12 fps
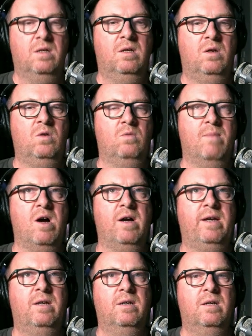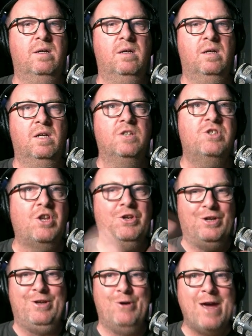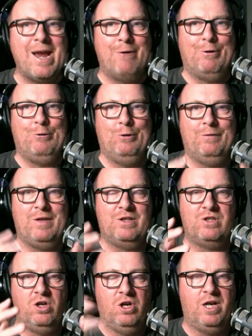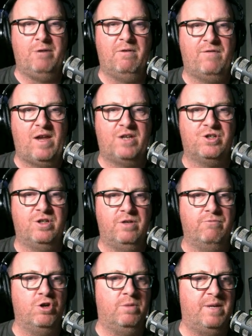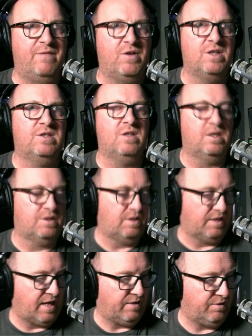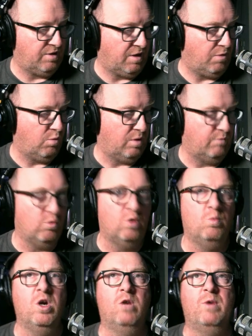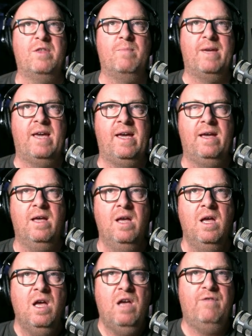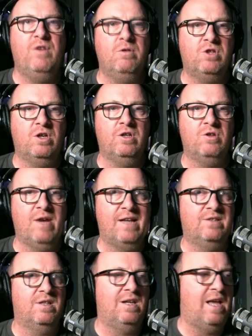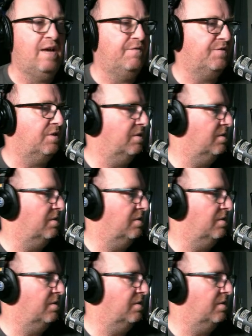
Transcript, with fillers: oh my, suddenly you're hearing all of this early reflection and room. And if I start to, again, you know, w-, w- work with me here. If you turn your head to the left,